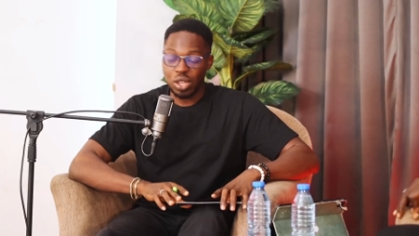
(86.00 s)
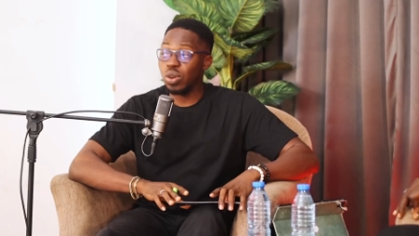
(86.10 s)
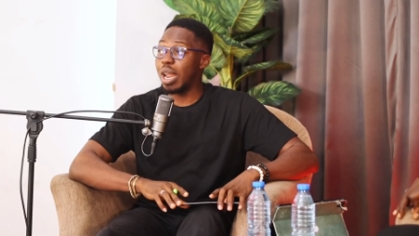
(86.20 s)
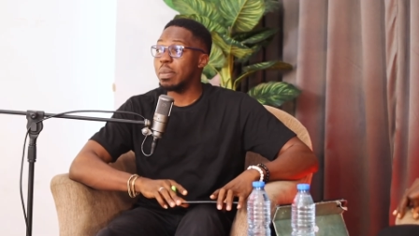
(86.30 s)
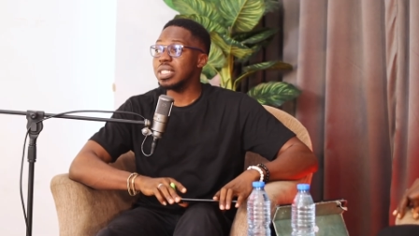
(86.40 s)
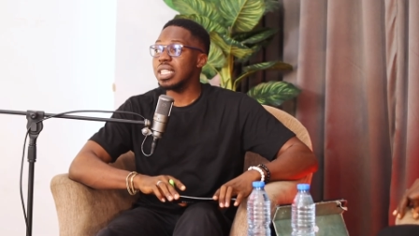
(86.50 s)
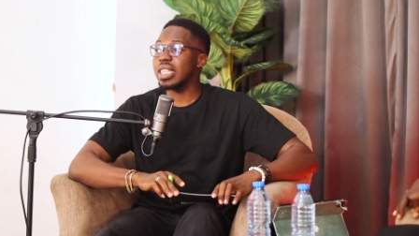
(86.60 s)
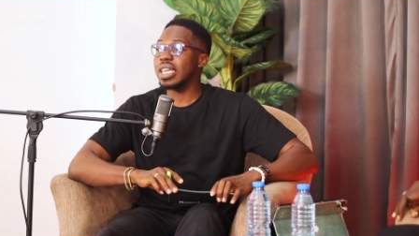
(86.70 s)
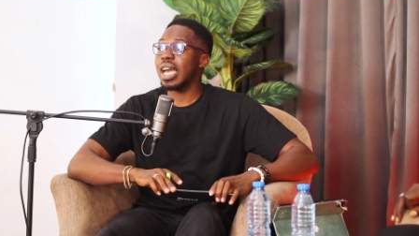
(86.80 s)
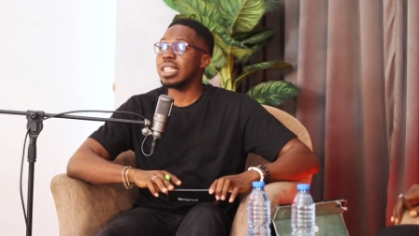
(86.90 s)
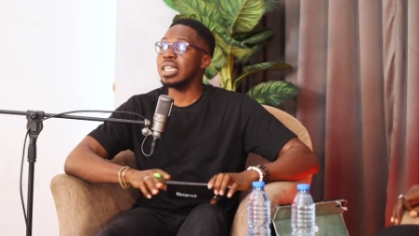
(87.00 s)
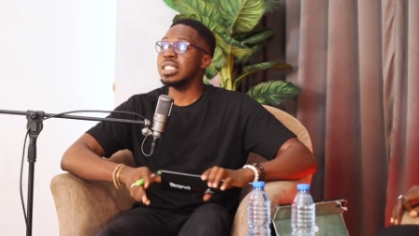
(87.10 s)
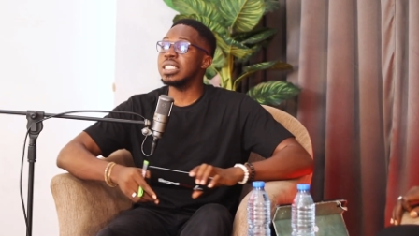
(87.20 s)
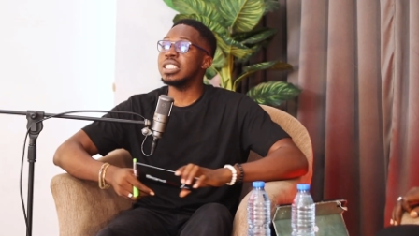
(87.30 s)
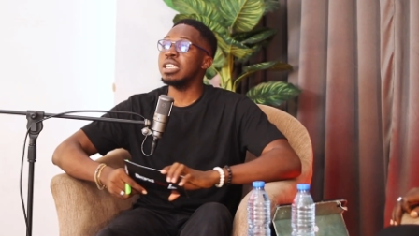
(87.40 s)
a whole amazing thing. I
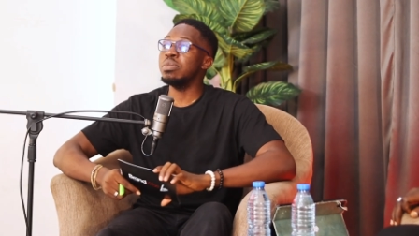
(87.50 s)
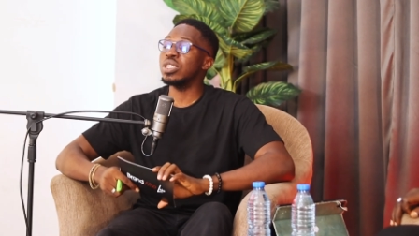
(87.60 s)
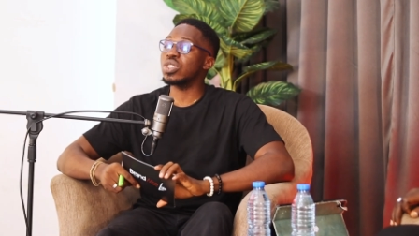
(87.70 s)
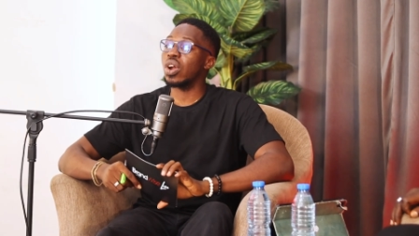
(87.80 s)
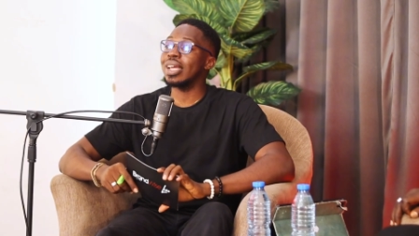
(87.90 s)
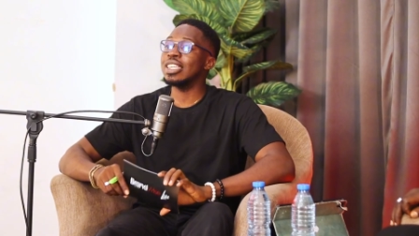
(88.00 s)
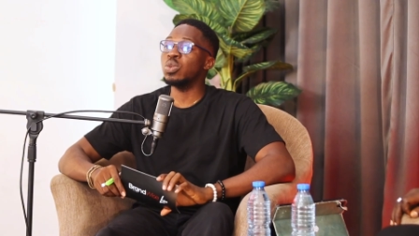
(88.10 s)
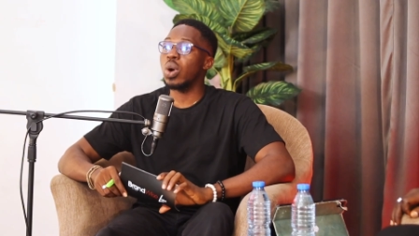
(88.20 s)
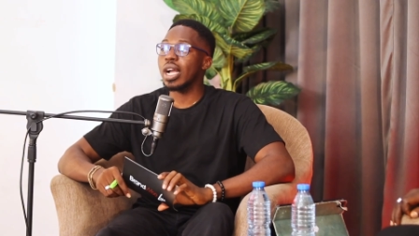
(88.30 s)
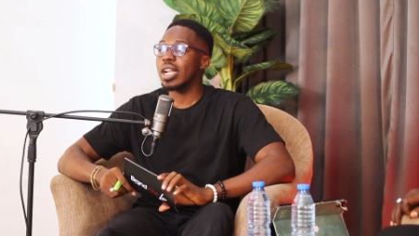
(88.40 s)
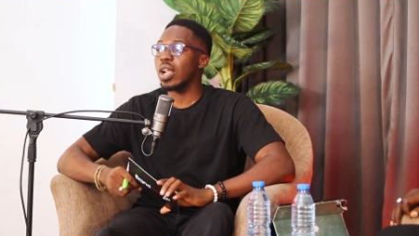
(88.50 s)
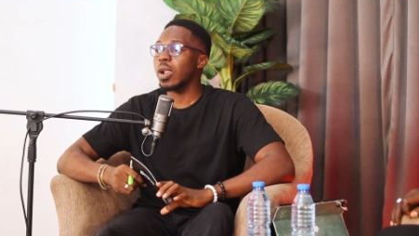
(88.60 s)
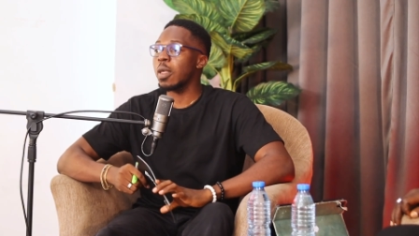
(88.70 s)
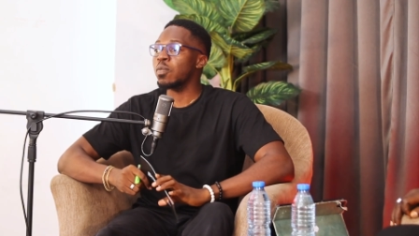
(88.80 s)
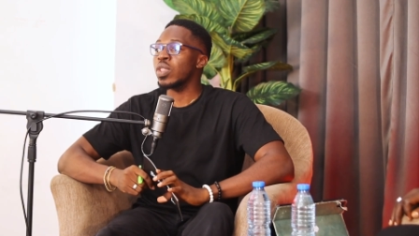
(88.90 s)
think the team he's currently working
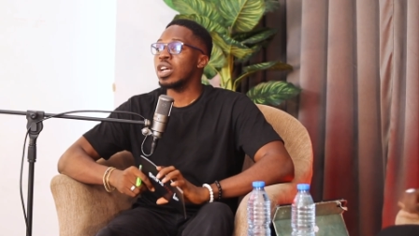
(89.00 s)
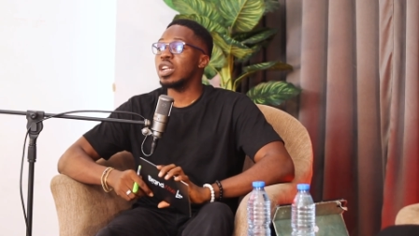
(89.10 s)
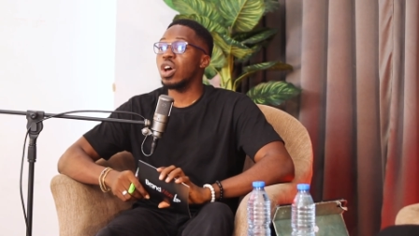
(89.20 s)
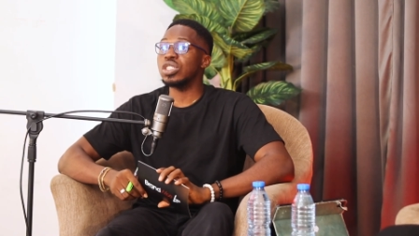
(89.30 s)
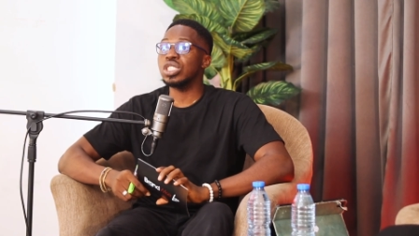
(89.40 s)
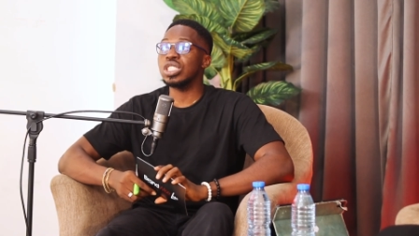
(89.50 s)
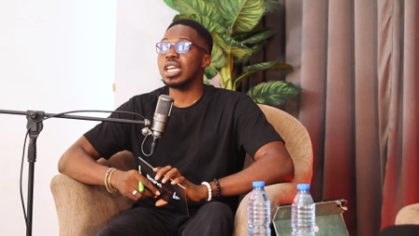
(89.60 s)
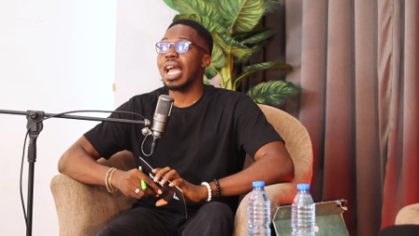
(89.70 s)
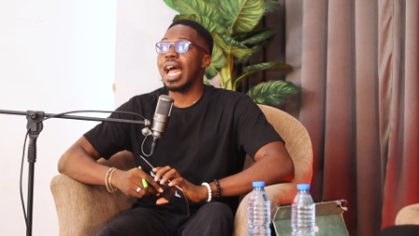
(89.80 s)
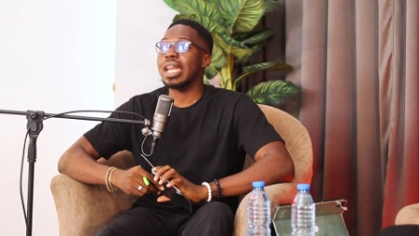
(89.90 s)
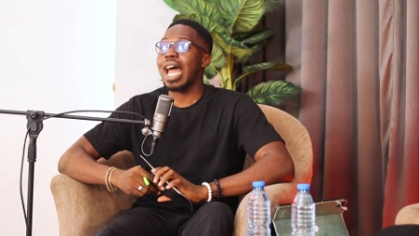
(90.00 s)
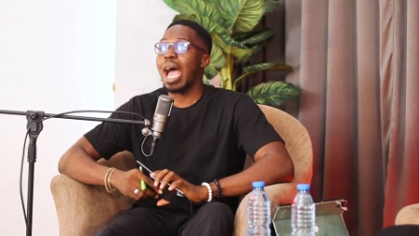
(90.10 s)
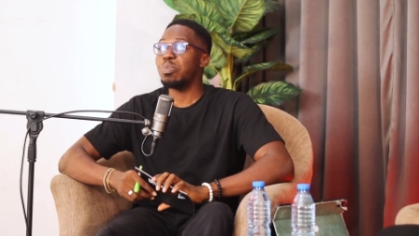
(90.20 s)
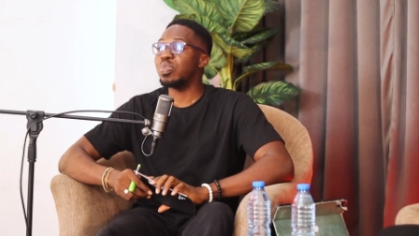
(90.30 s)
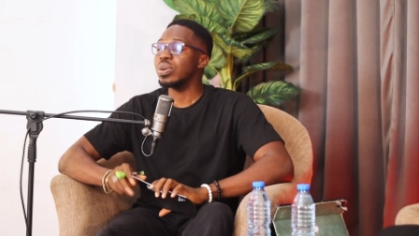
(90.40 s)
on launched an
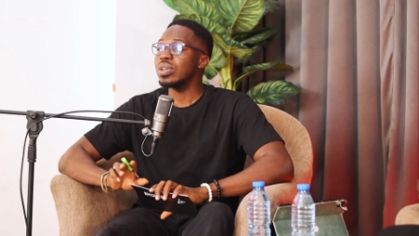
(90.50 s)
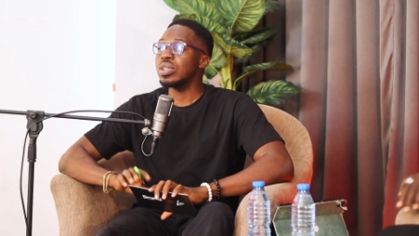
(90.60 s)
app.